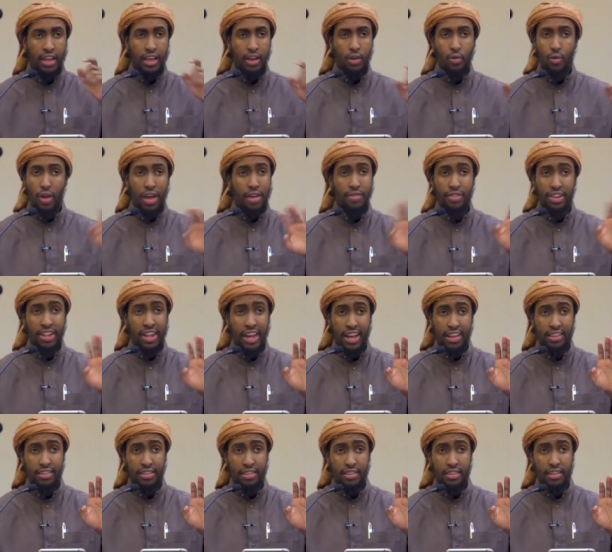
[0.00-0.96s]
whoever
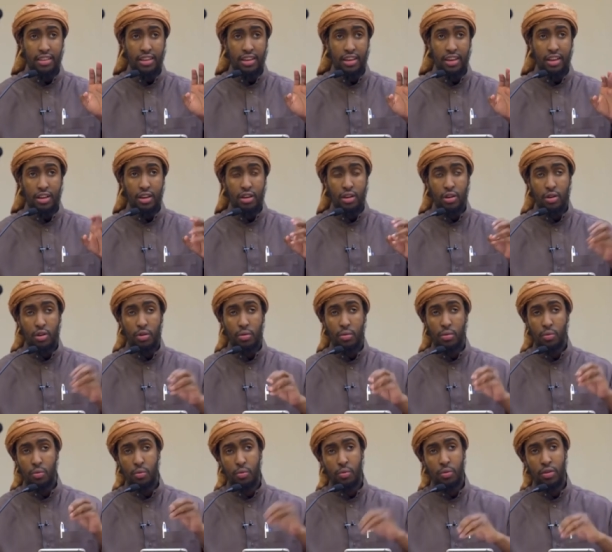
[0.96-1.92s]
dies
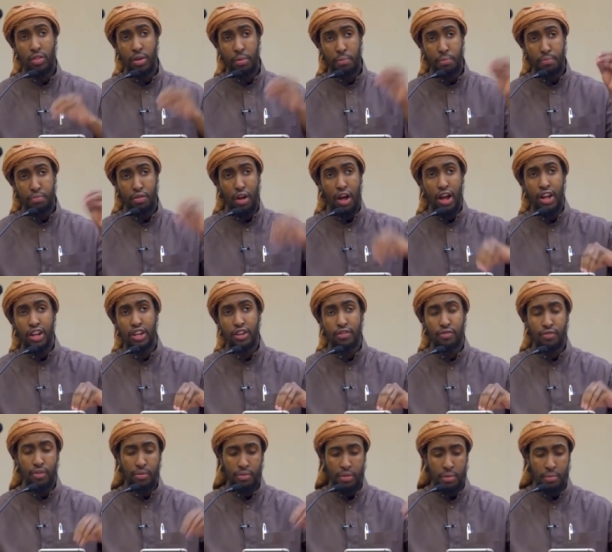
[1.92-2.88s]
with a branch
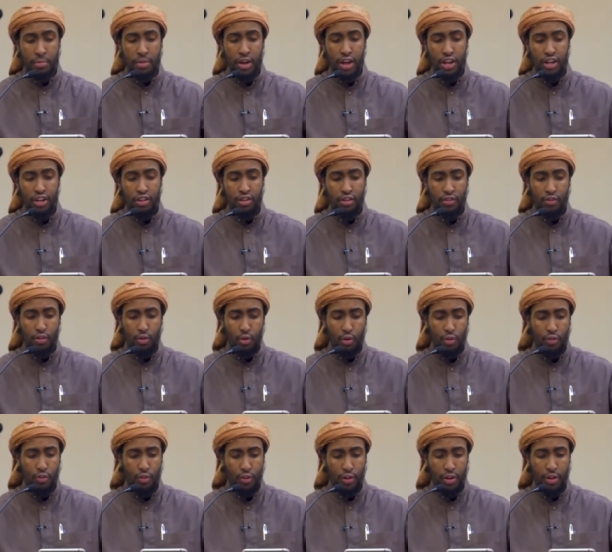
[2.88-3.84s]
from the branches of
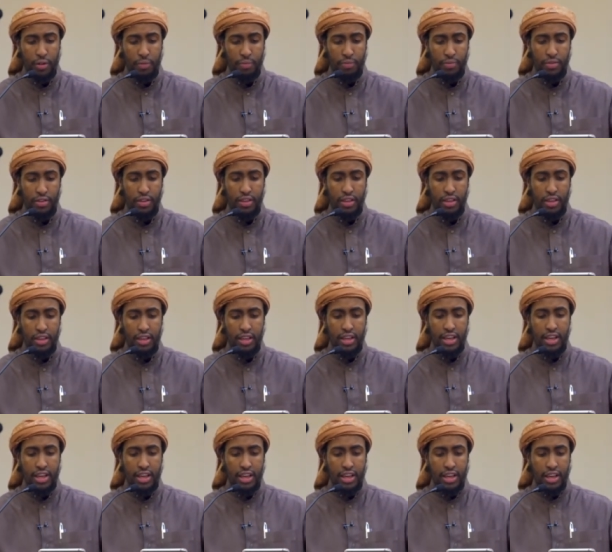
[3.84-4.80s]
kufr
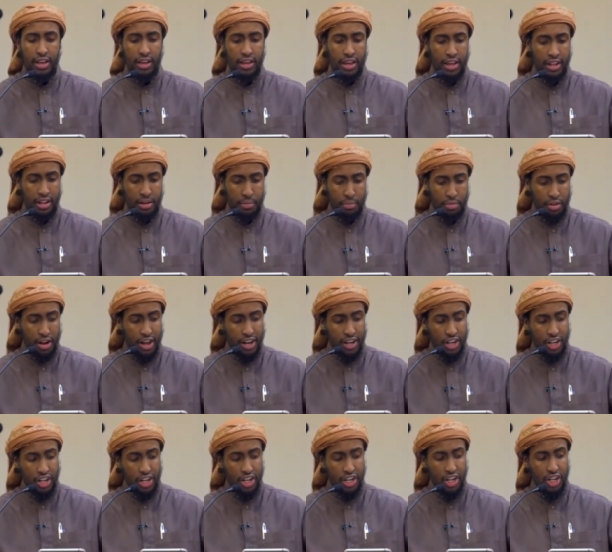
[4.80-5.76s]
and the
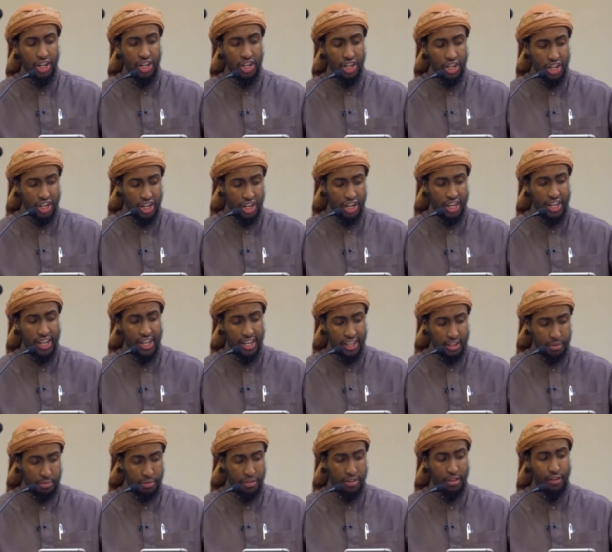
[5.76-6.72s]
branch, the Sharia
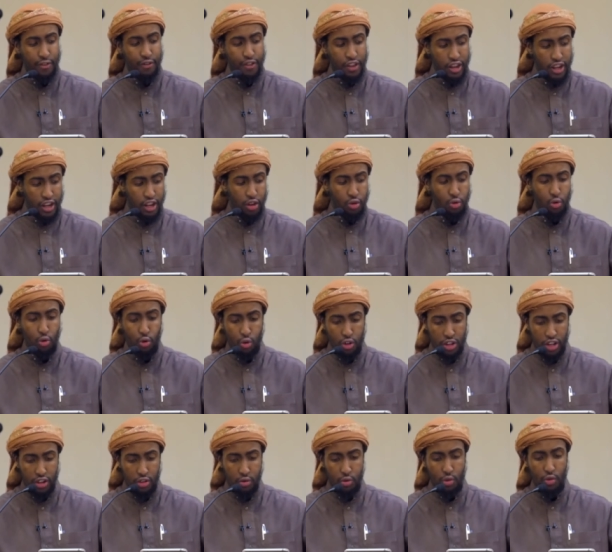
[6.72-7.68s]
specifically
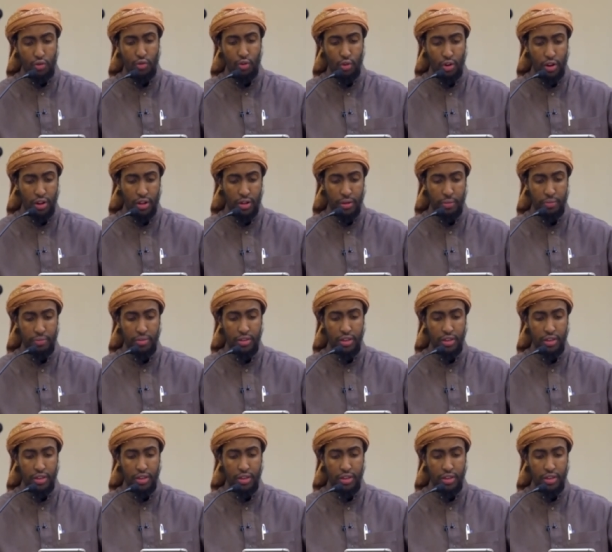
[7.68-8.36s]
called it kufr.